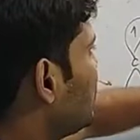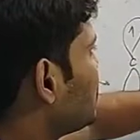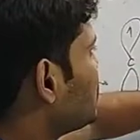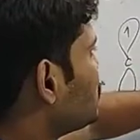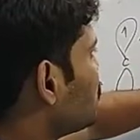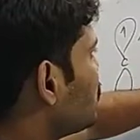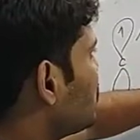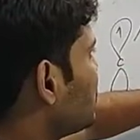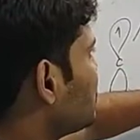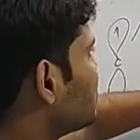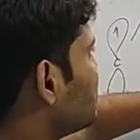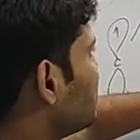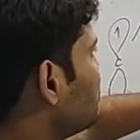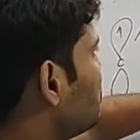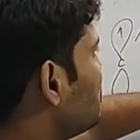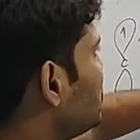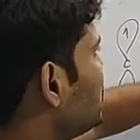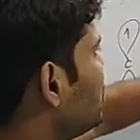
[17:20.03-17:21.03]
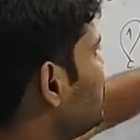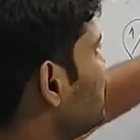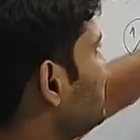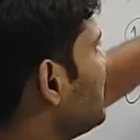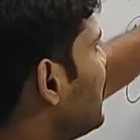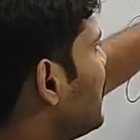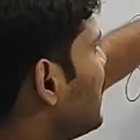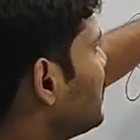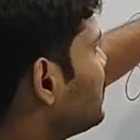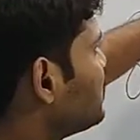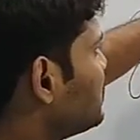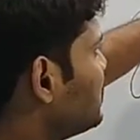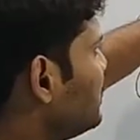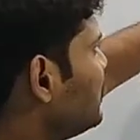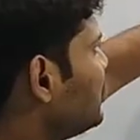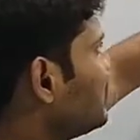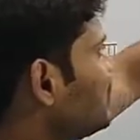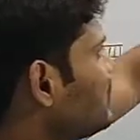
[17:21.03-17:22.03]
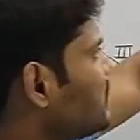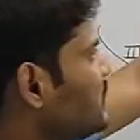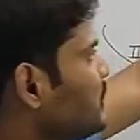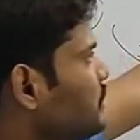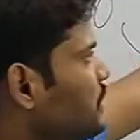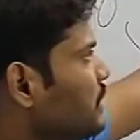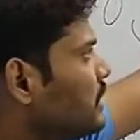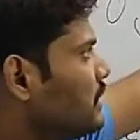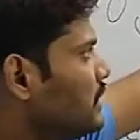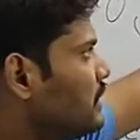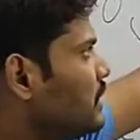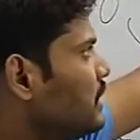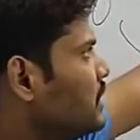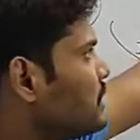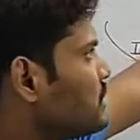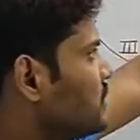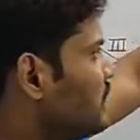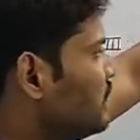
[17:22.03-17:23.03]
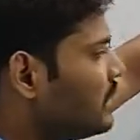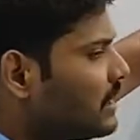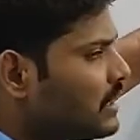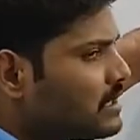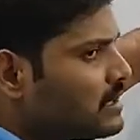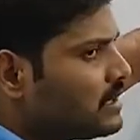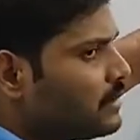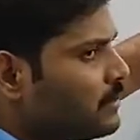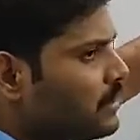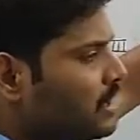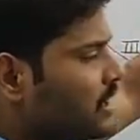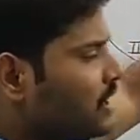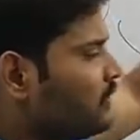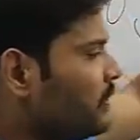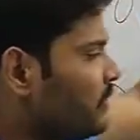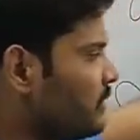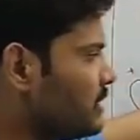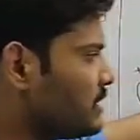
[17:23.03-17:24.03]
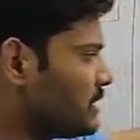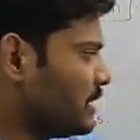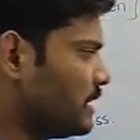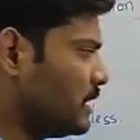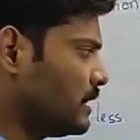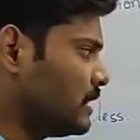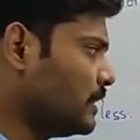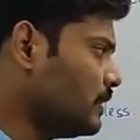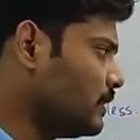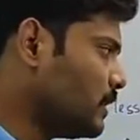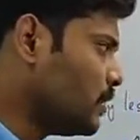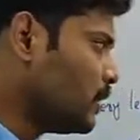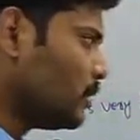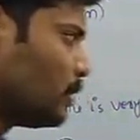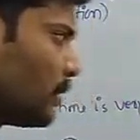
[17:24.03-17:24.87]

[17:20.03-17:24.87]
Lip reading: electronic stability and spherical stability. Spherical stability we will see later.